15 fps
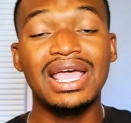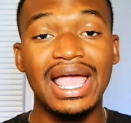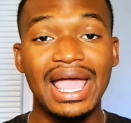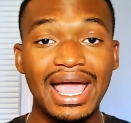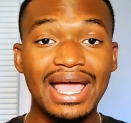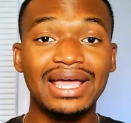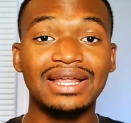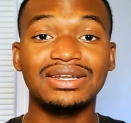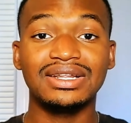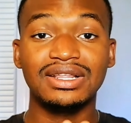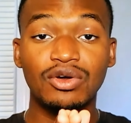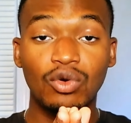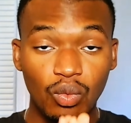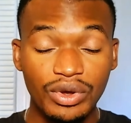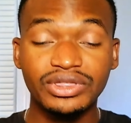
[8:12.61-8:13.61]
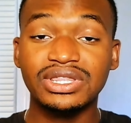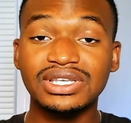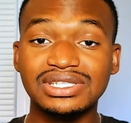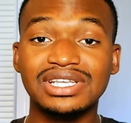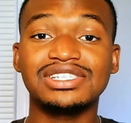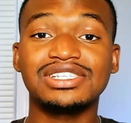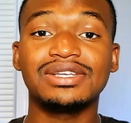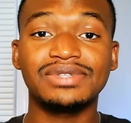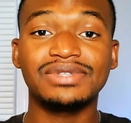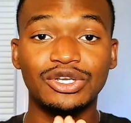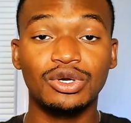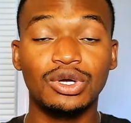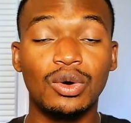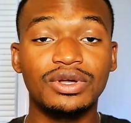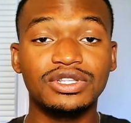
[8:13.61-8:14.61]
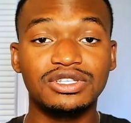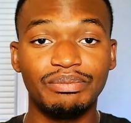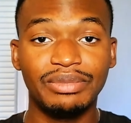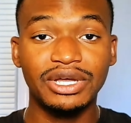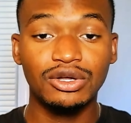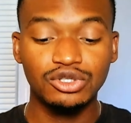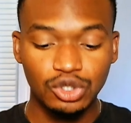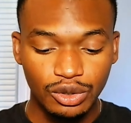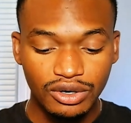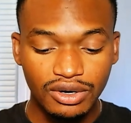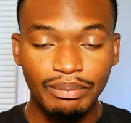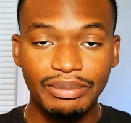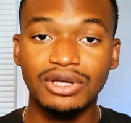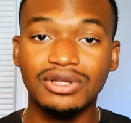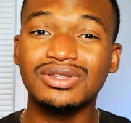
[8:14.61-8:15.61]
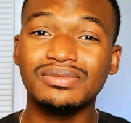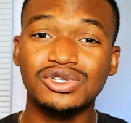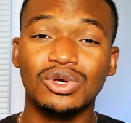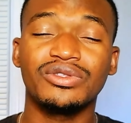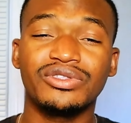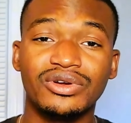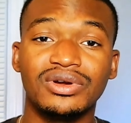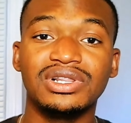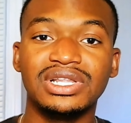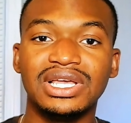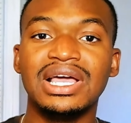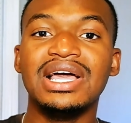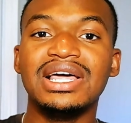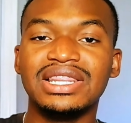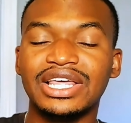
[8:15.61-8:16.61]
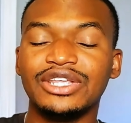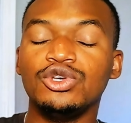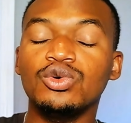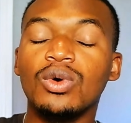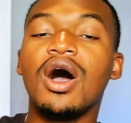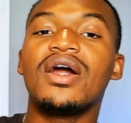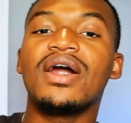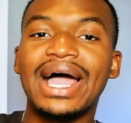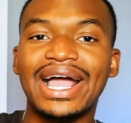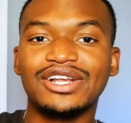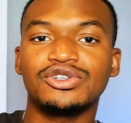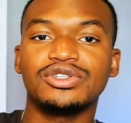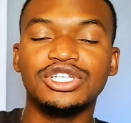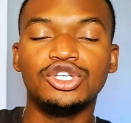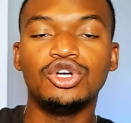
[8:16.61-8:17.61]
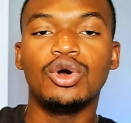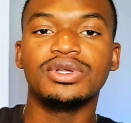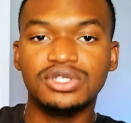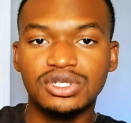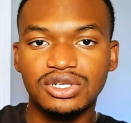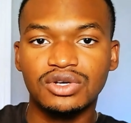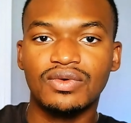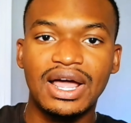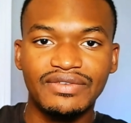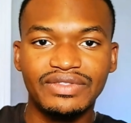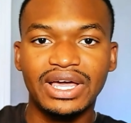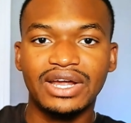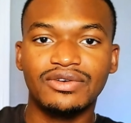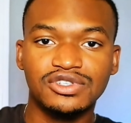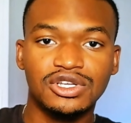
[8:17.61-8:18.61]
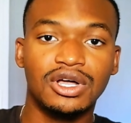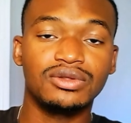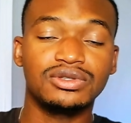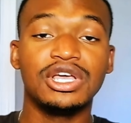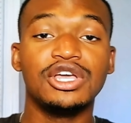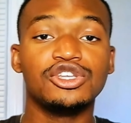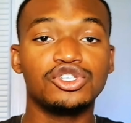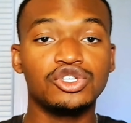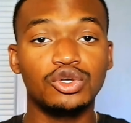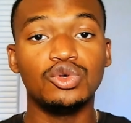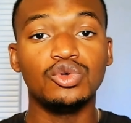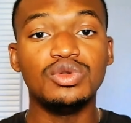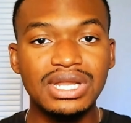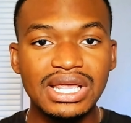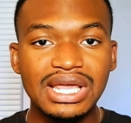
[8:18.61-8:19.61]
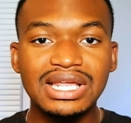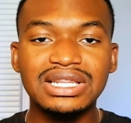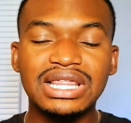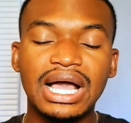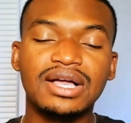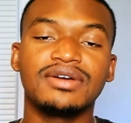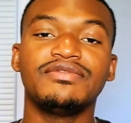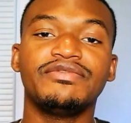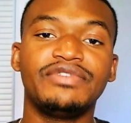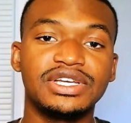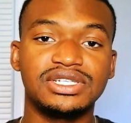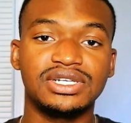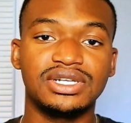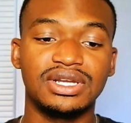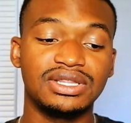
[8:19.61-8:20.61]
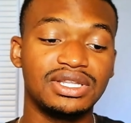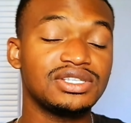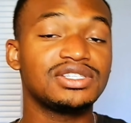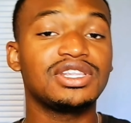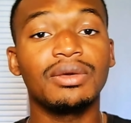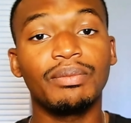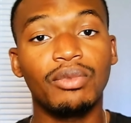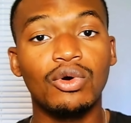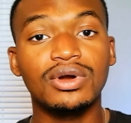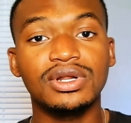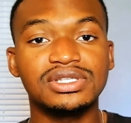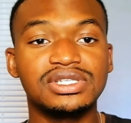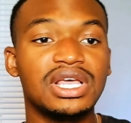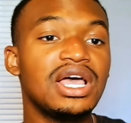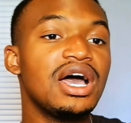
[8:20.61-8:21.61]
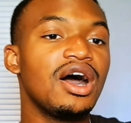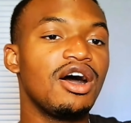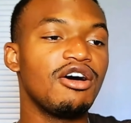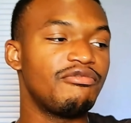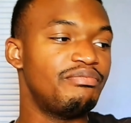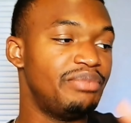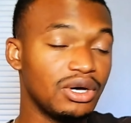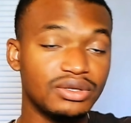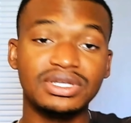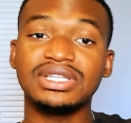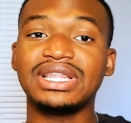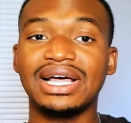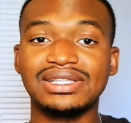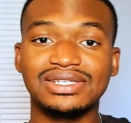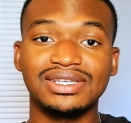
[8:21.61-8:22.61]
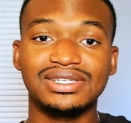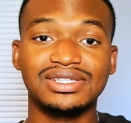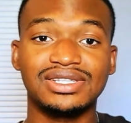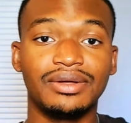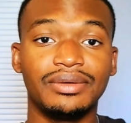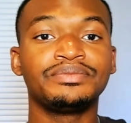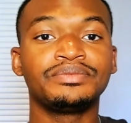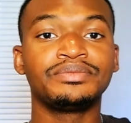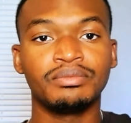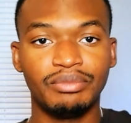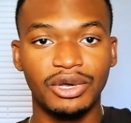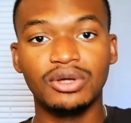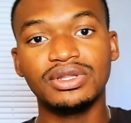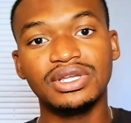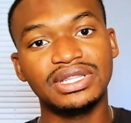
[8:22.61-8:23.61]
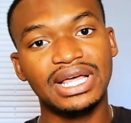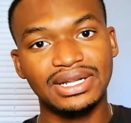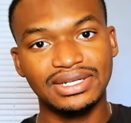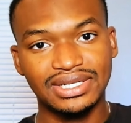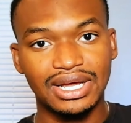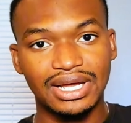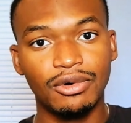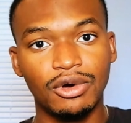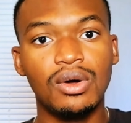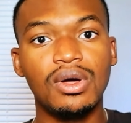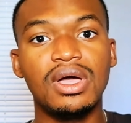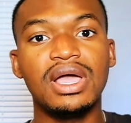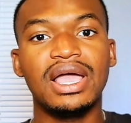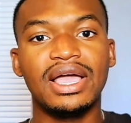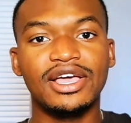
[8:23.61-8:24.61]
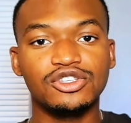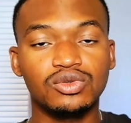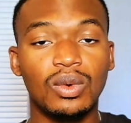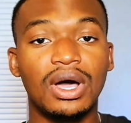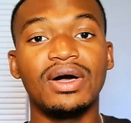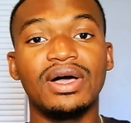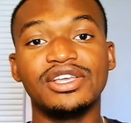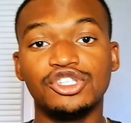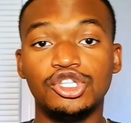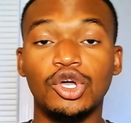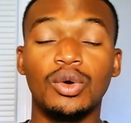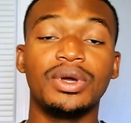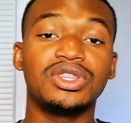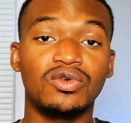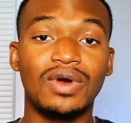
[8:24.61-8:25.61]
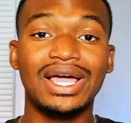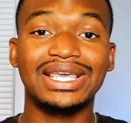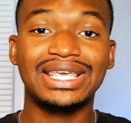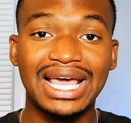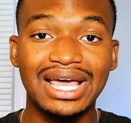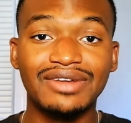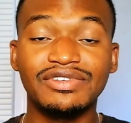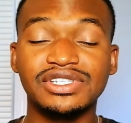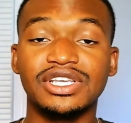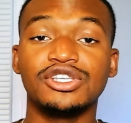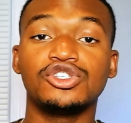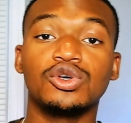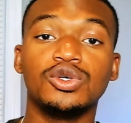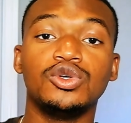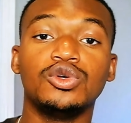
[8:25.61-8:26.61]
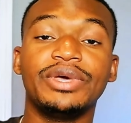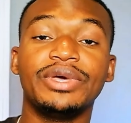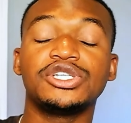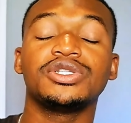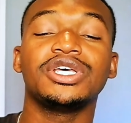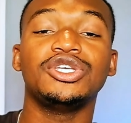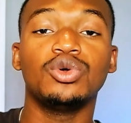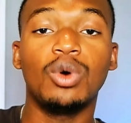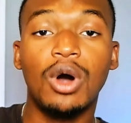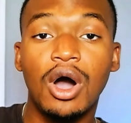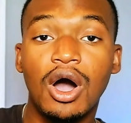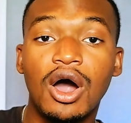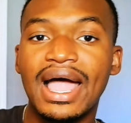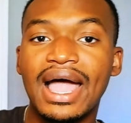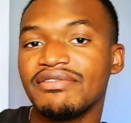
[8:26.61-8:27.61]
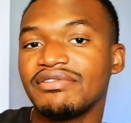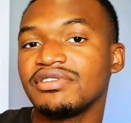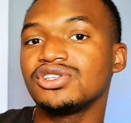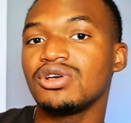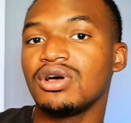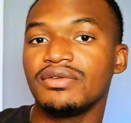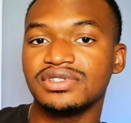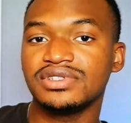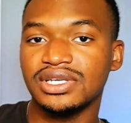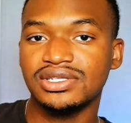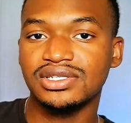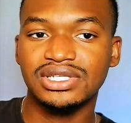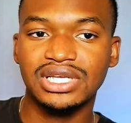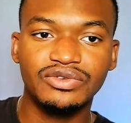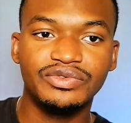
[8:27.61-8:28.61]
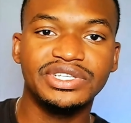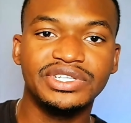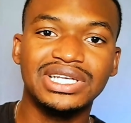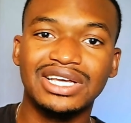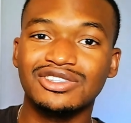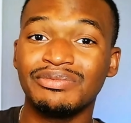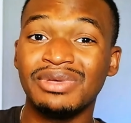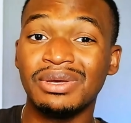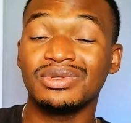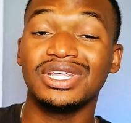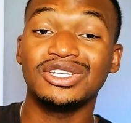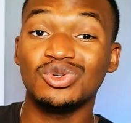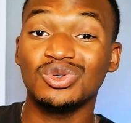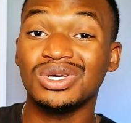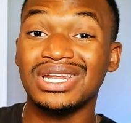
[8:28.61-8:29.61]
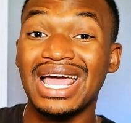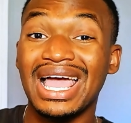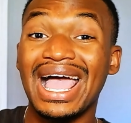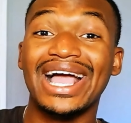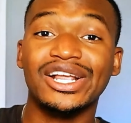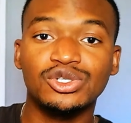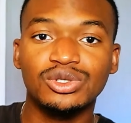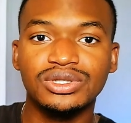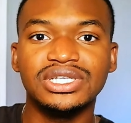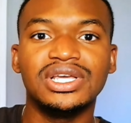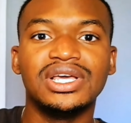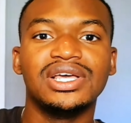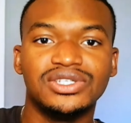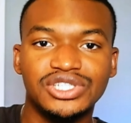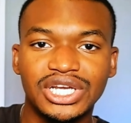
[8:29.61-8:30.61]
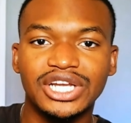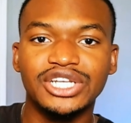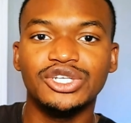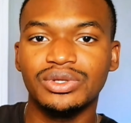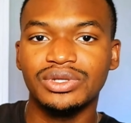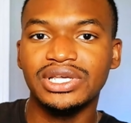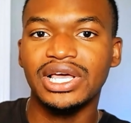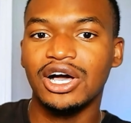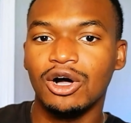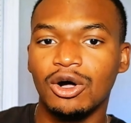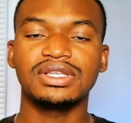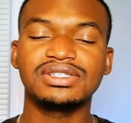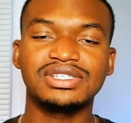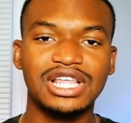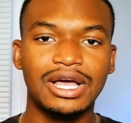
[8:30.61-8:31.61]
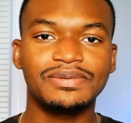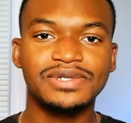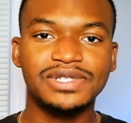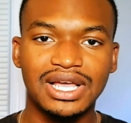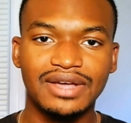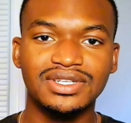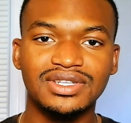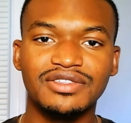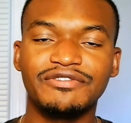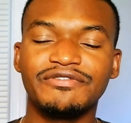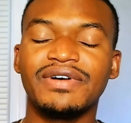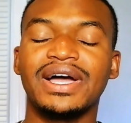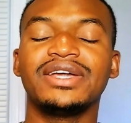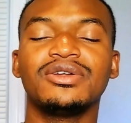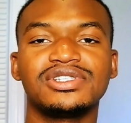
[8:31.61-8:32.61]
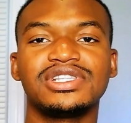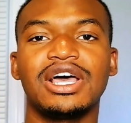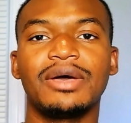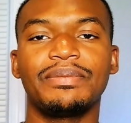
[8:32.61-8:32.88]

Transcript: And with the systems that you're going to build, you're going to build them so thoroughly that you are actually going to derive that result. So you need that conviction. And this is the importance of building that system, building that demo, as well as doing the right canvassing. So you make sure that you are having these conversations and reaching out to people that you can actually genuinely help. Step 7, the final step